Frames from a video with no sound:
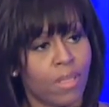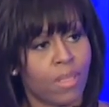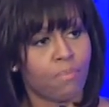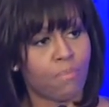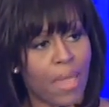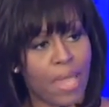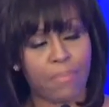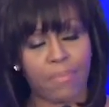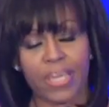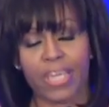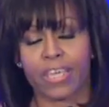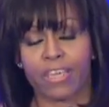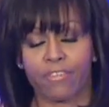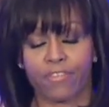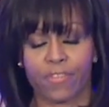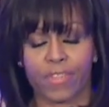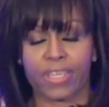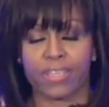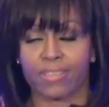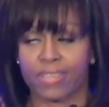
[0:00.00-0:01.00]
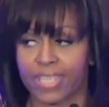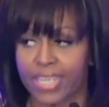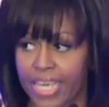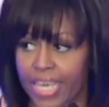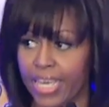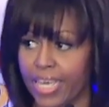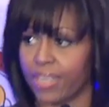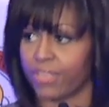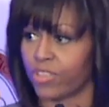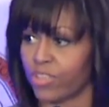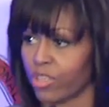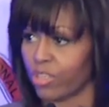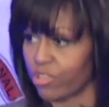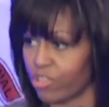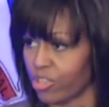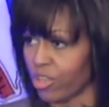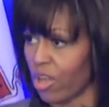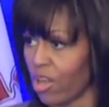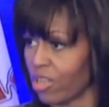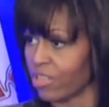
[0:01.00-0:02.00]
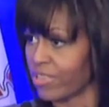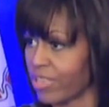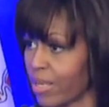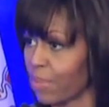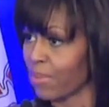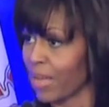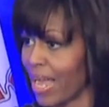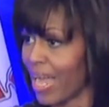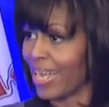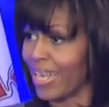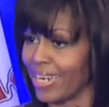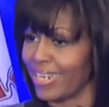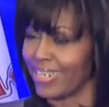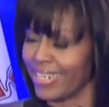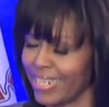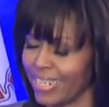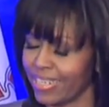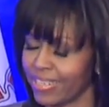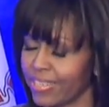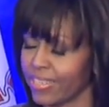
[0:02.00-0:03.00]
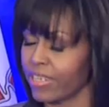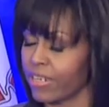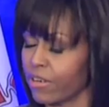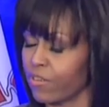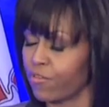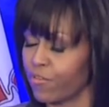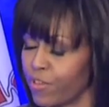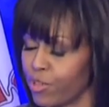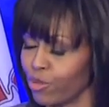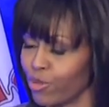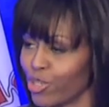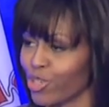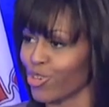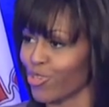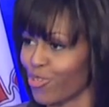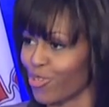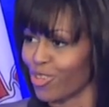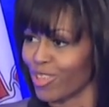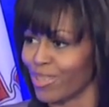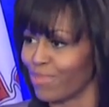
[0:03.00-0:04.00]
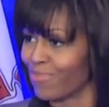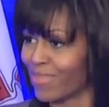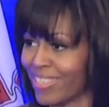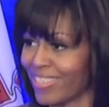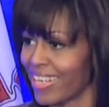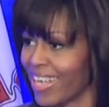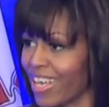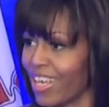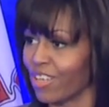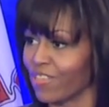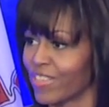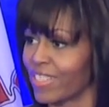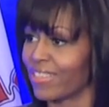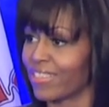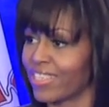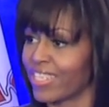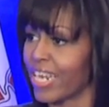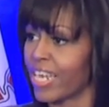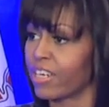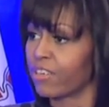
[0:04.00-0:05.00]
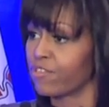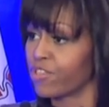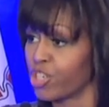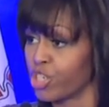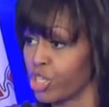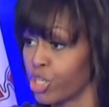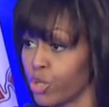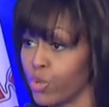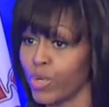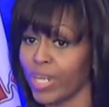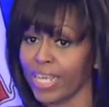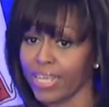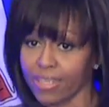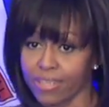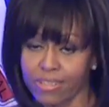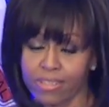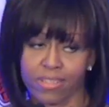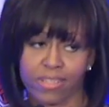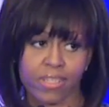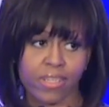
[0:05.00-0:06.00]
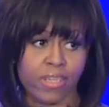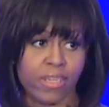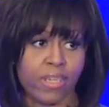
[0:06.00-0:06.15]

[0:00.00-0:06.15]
Maybe if these kids saw some kind of decent future for themselves instead of shootings,